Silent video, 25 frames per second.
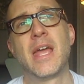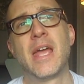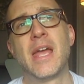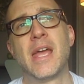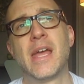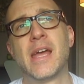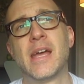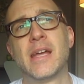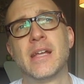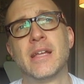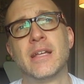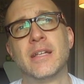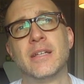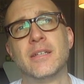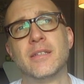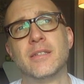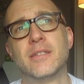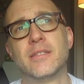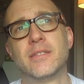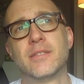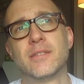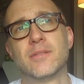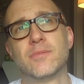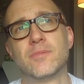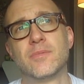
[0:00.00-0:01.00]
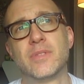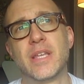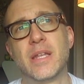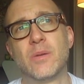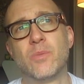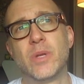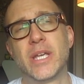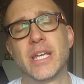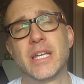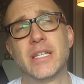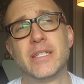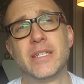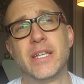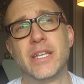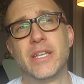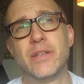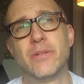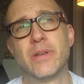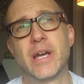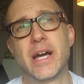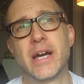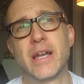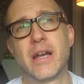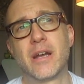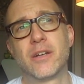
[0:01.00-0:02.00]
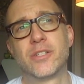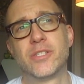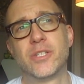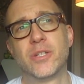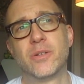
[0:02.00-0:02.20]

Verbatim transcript: And then we continued on our